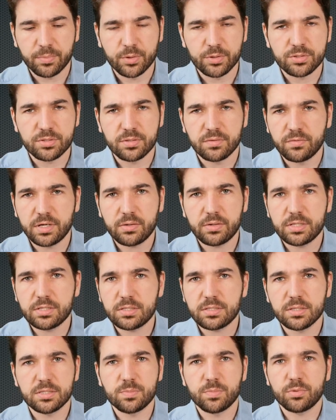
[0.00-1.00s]

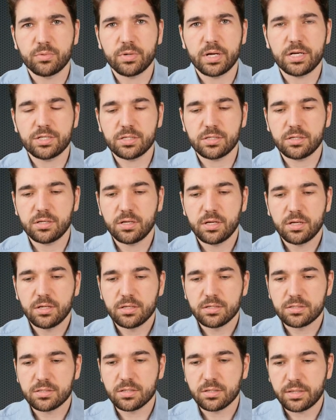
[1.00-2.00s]
perseverance, inspiration.
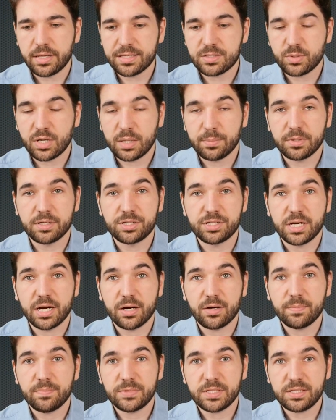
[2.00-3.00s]
So that's what I'm going to
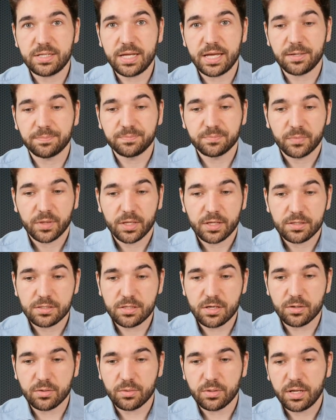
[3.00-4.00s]
share today.
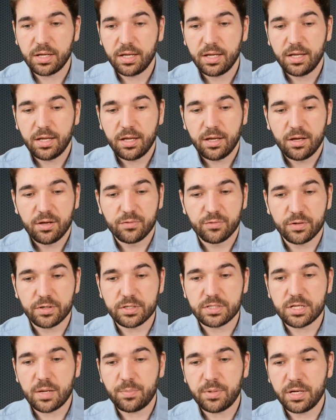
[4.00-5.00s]
So
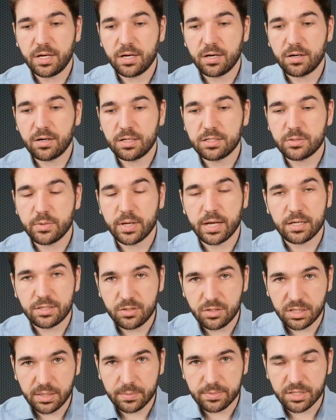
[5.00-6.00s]
first up here, so I got
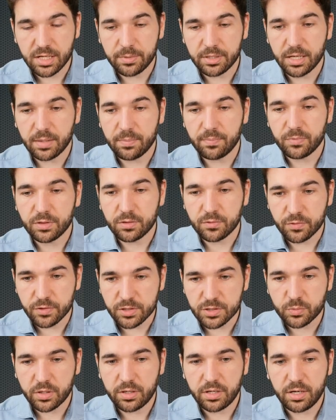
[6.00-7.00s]
two clips coming up. The
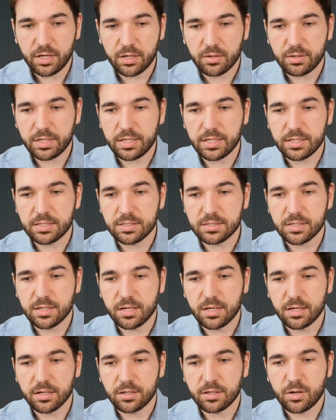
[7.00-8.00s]
first one here is
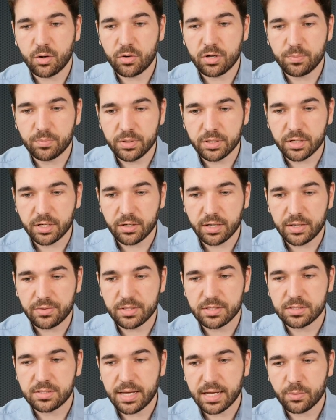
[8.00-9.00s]
Cory Booker, and
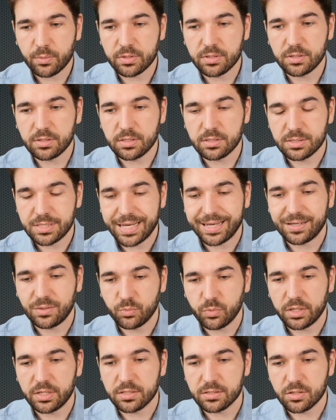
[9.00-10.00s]
the
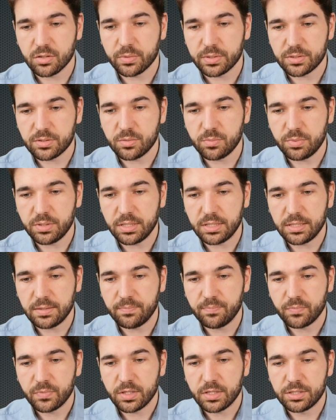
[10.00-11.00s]
second one is going to be
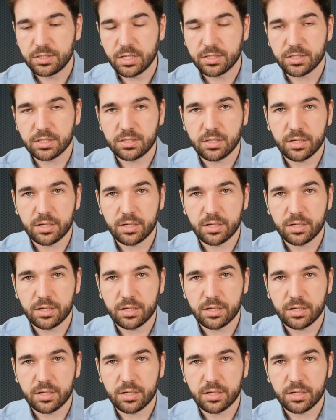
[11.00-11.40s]
Judge